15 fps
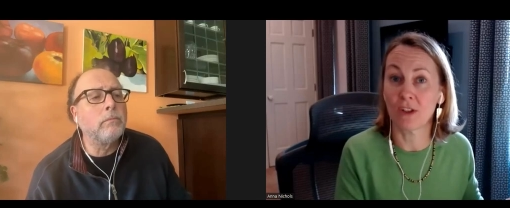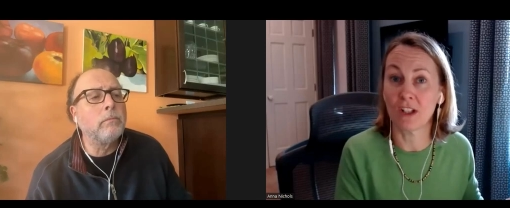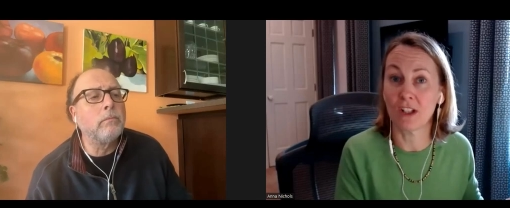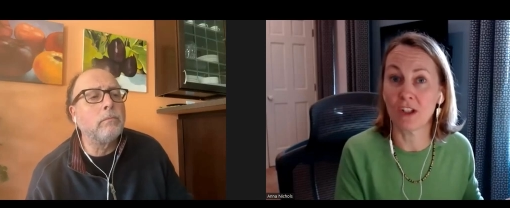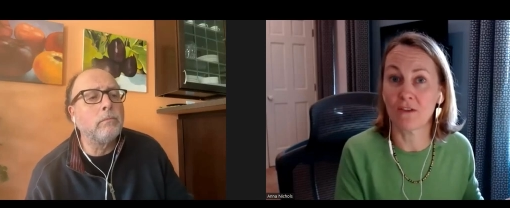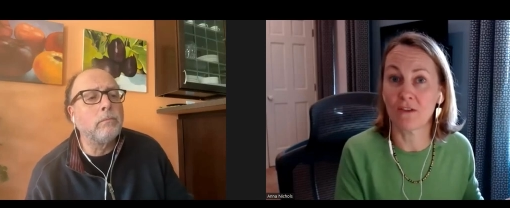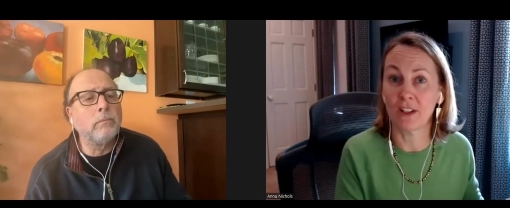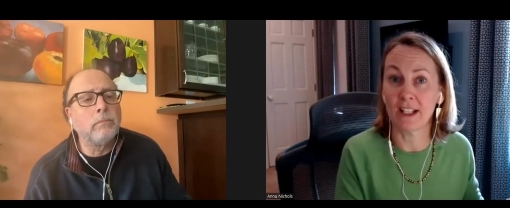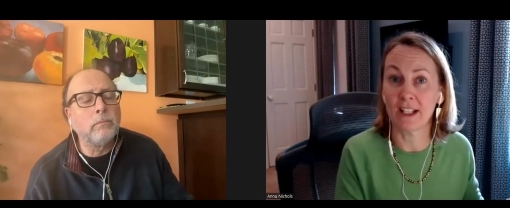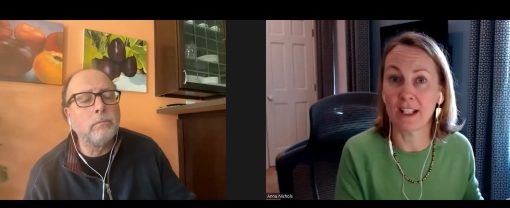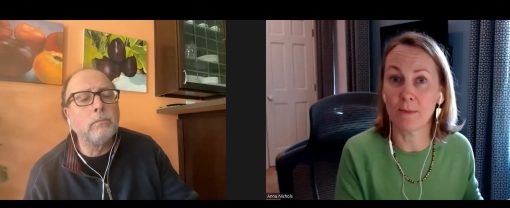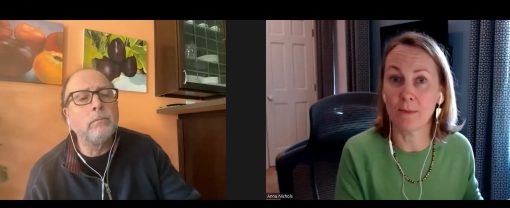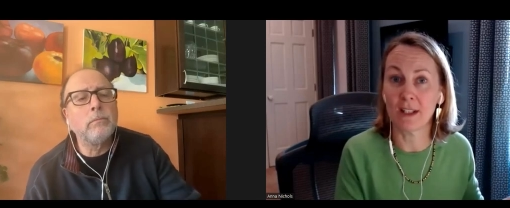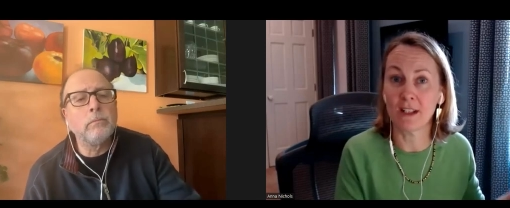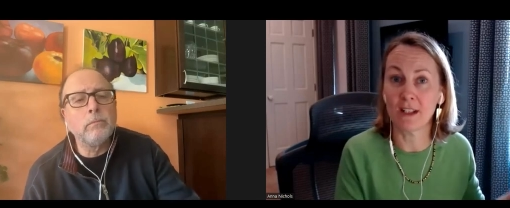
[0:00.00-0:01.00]
Speaker 1: strategic
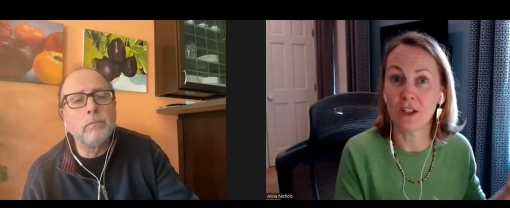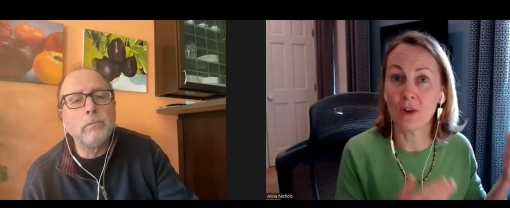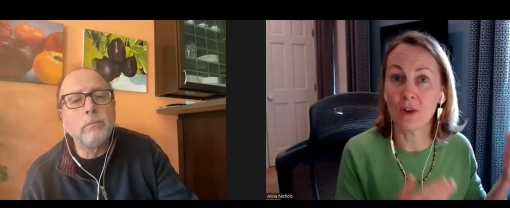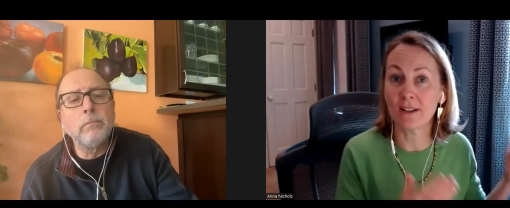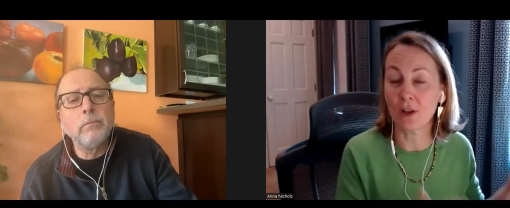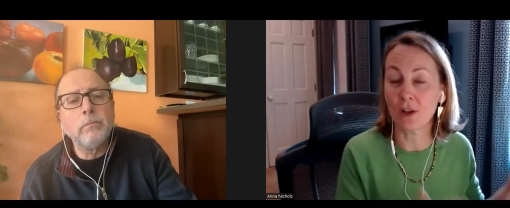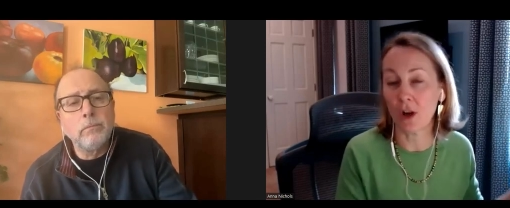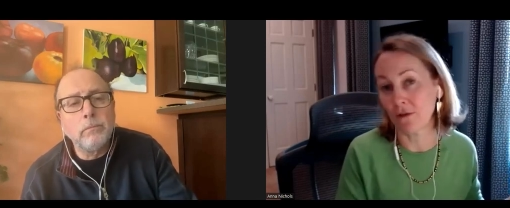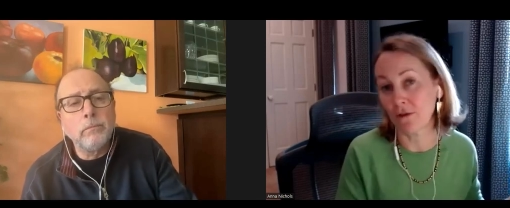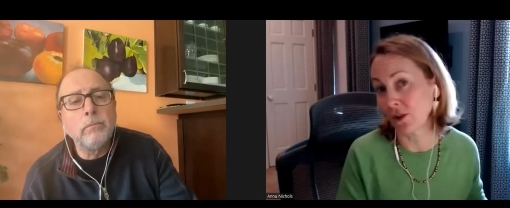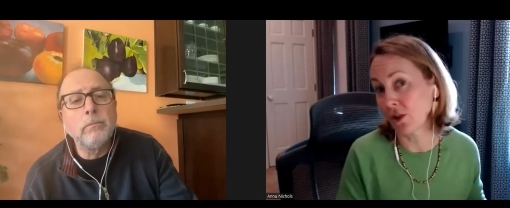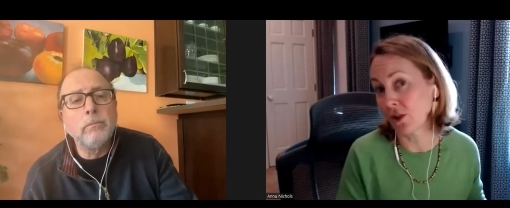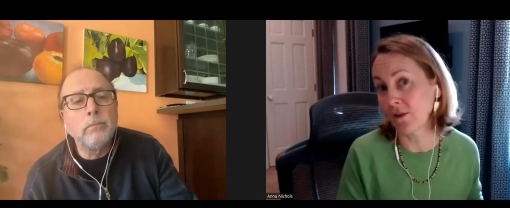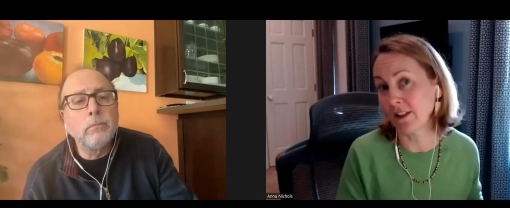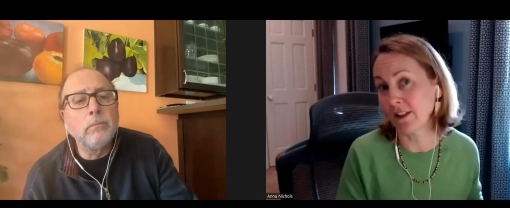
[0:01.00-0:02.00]
philanthropy that you guys
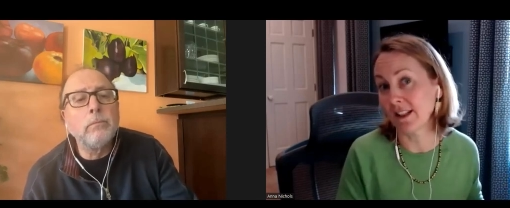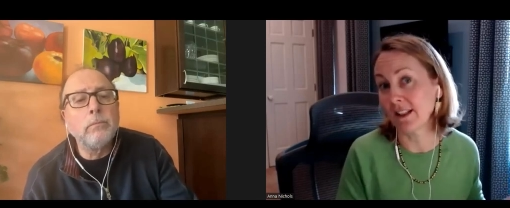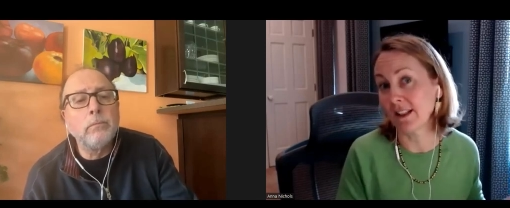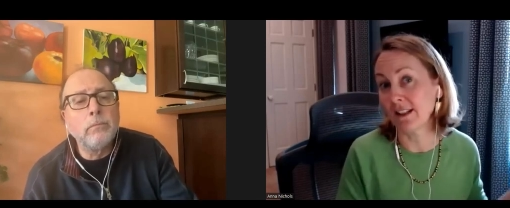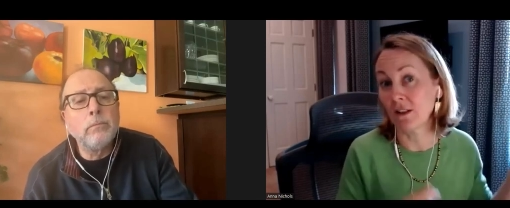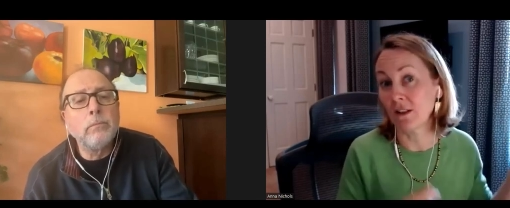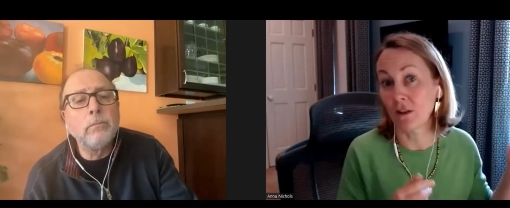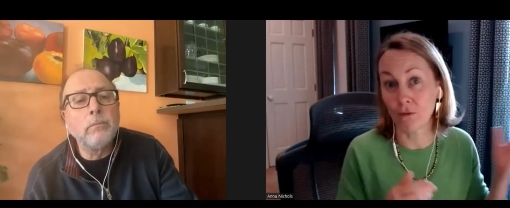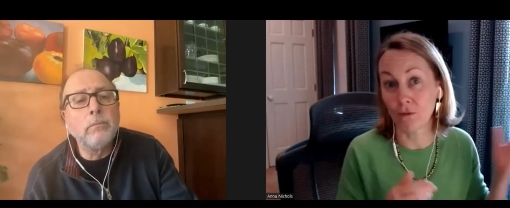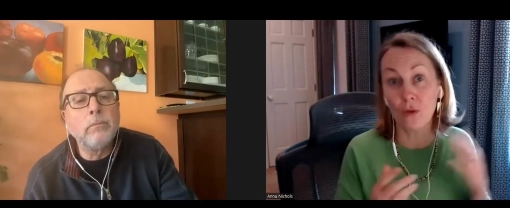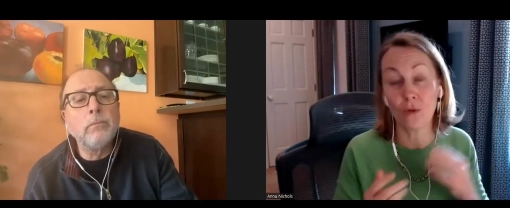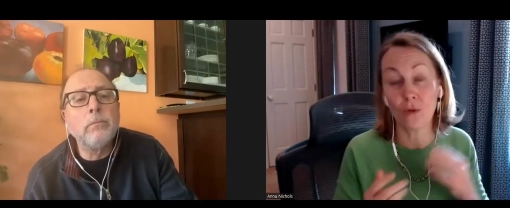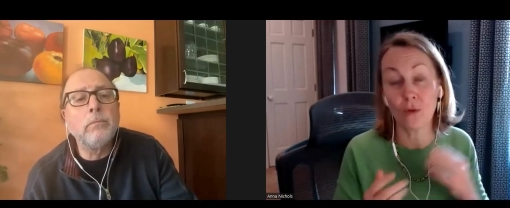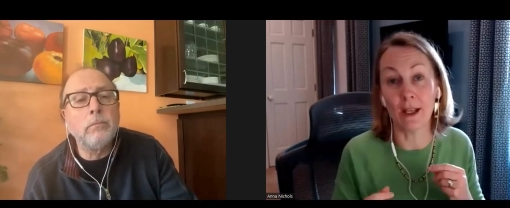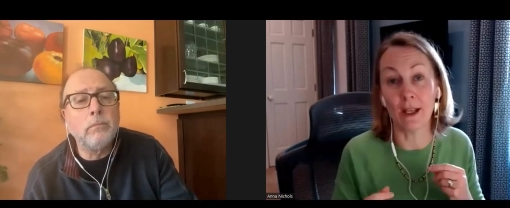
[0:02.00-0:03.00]
offer services
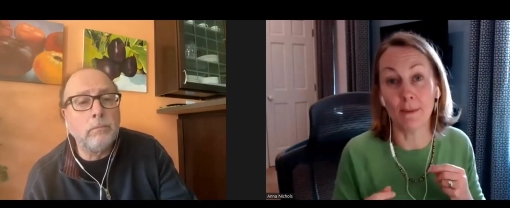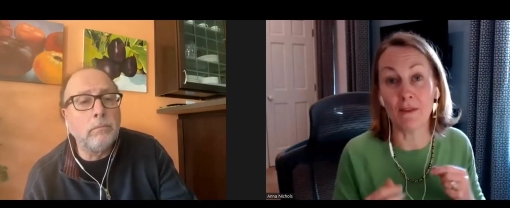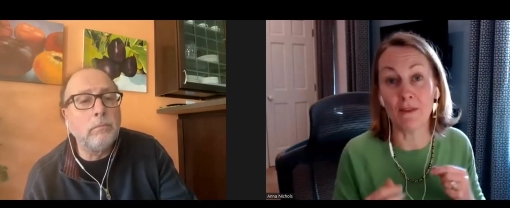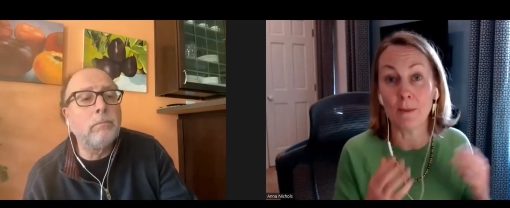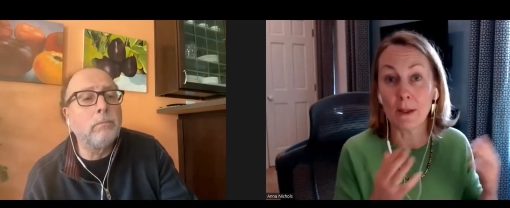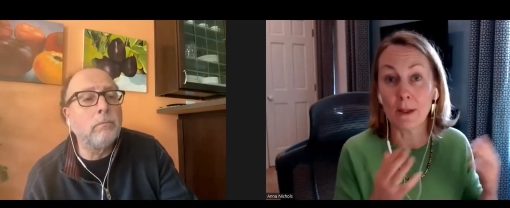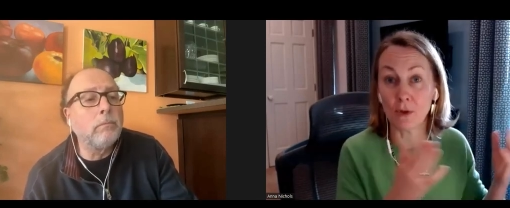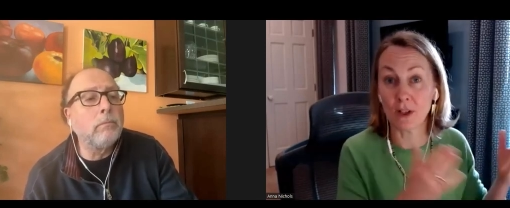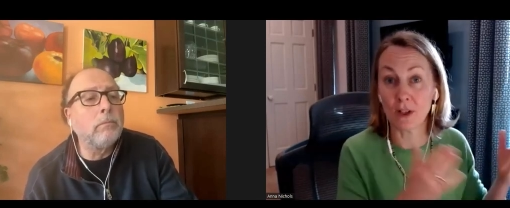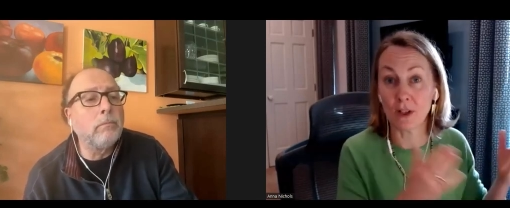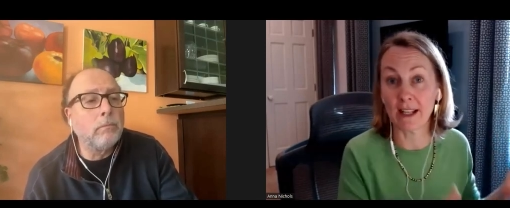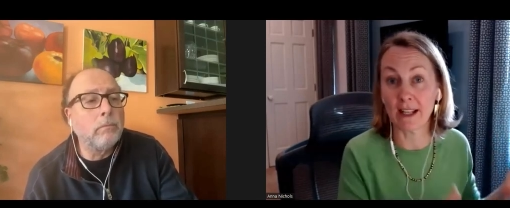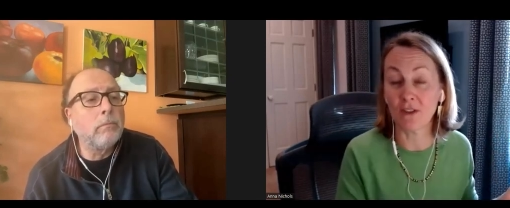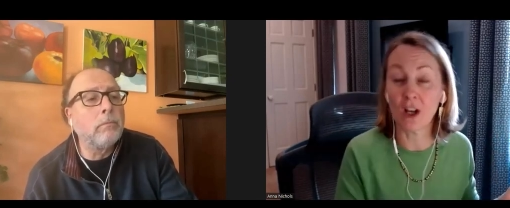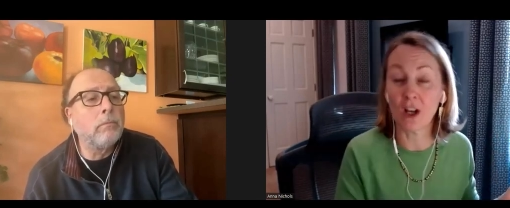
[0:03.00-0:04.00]
through them. Mm-hmm. Even people
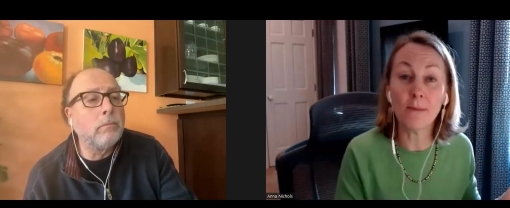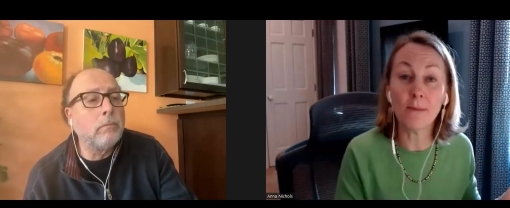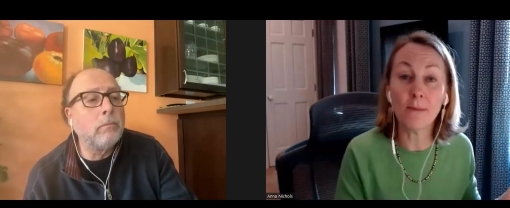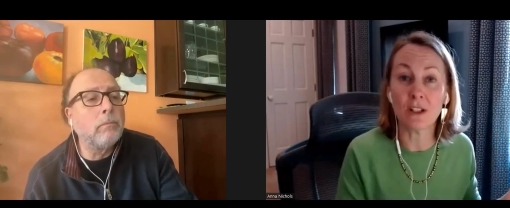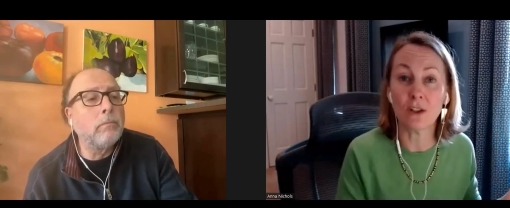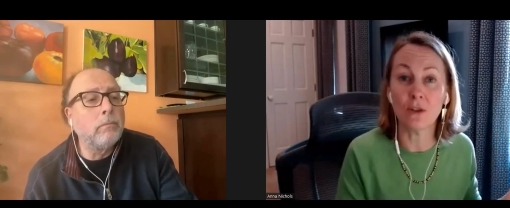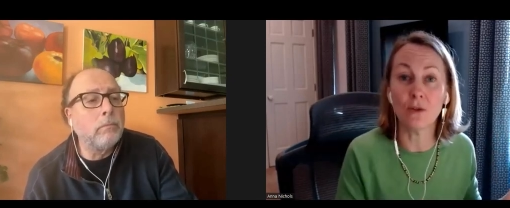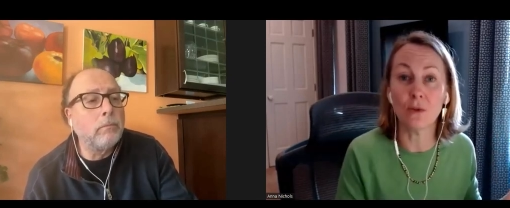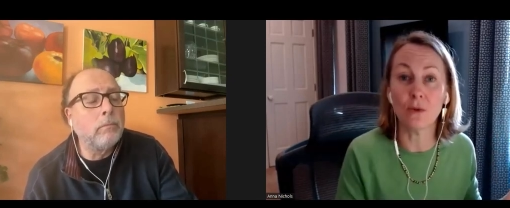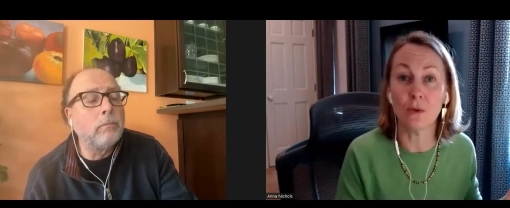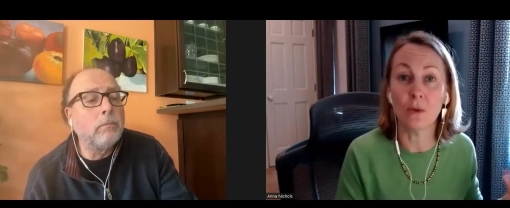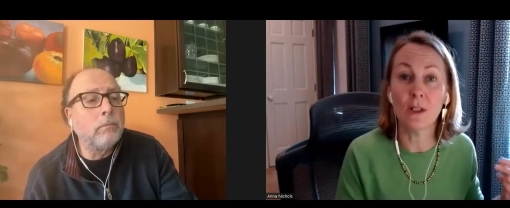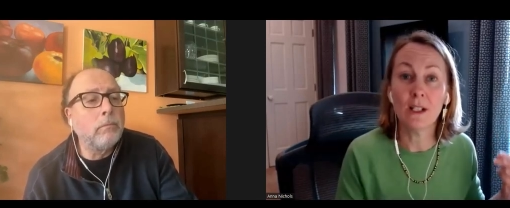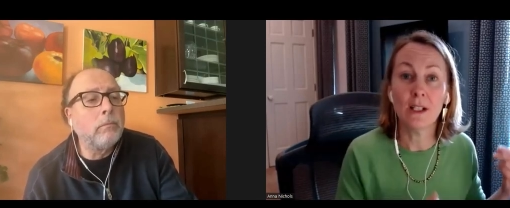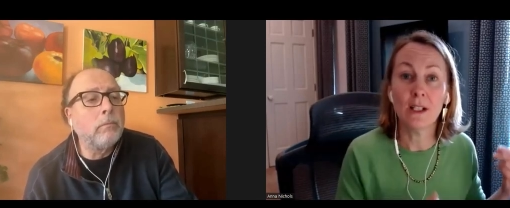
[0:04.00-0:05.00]
can kind of come to
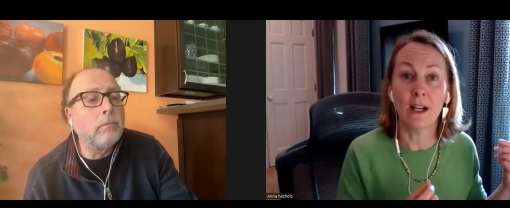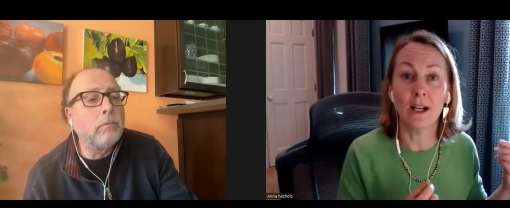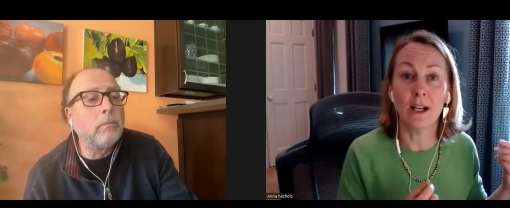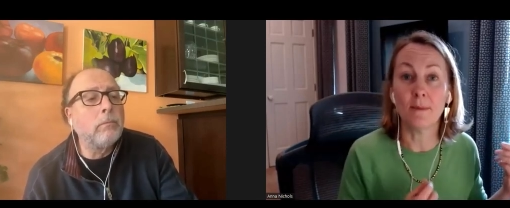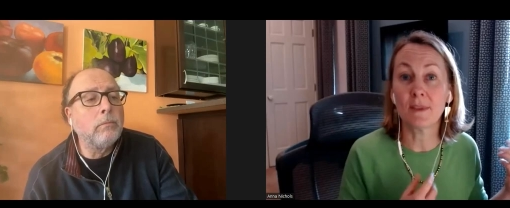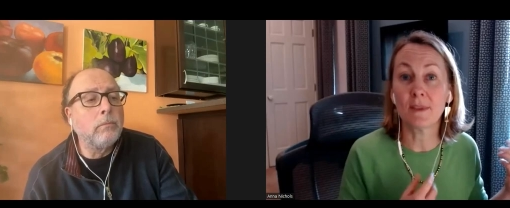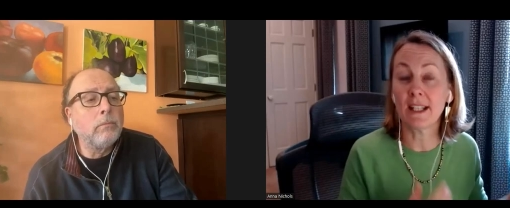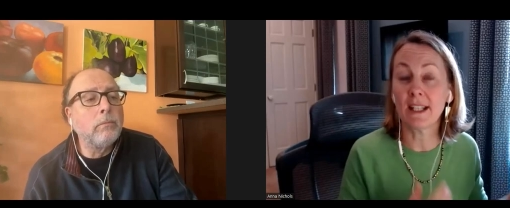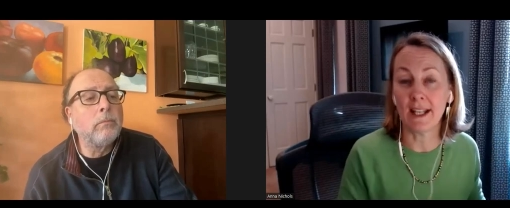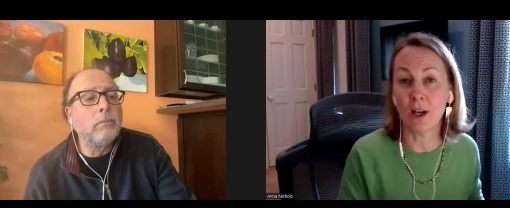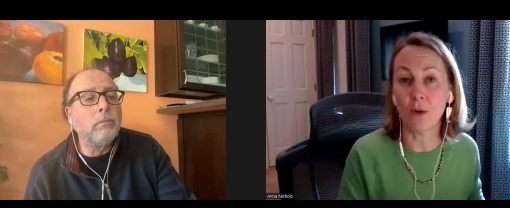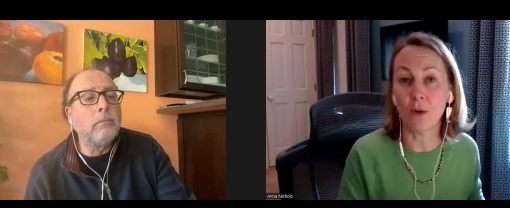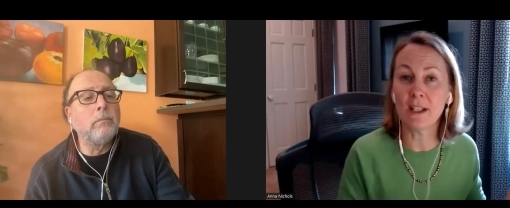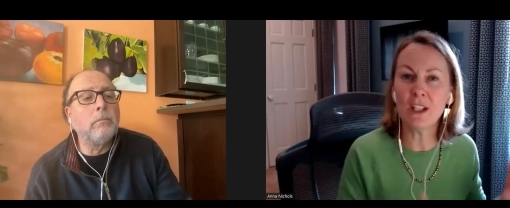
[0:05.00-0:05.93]
you um, to get help.